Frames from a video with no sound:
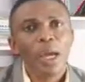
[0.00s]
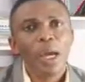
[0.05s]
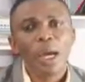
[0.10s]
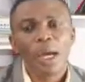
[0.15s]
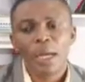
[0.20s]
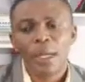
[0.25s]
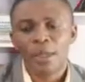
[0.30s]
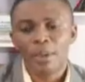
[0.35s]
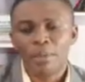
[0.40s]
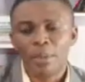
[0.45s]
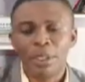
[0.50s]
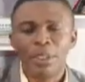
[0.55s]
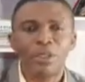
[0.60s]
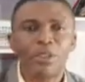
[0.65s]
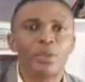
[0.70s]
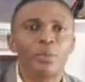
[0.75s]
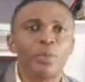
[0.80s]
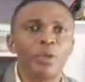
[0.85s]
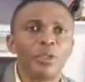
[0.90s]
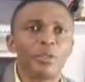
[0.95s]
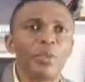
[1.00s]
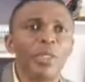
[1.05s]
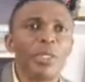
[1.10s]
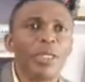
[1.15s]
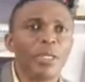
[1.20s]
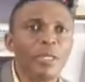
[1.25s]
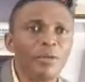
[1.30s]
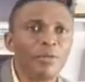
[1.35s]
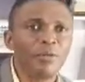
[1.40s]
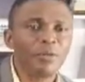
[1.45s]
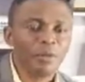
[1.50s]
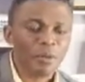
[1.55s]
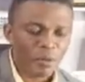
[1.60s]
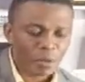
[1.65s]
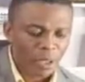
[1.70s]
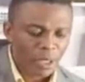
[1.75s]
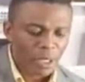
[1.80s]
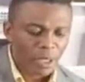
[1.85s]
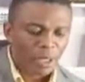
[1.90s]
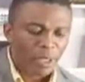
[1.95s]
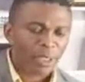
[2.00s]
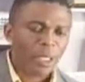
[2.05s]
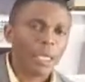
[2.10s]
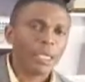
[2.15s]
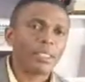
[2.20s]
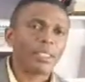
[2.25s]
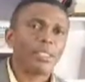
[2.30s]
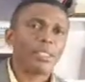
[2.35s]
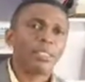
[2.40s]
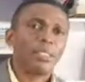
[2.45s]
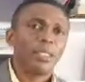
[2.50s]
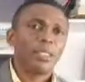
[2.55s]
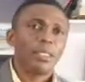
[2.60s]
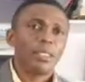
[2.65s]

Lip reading: but you must be careful that